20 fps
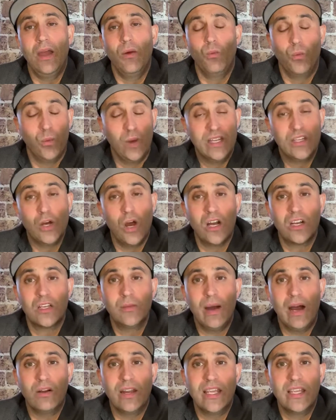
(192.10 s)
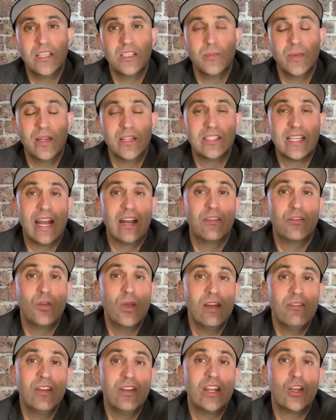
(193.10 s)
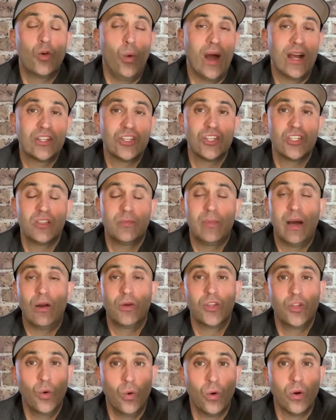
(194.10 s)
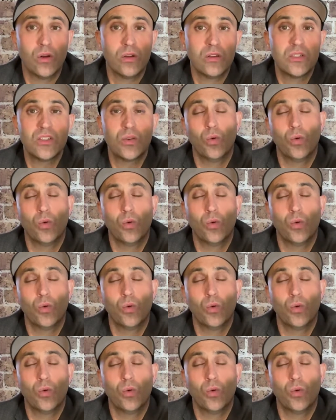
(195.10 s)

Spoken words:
We talked about easements, and if you have any questions about yours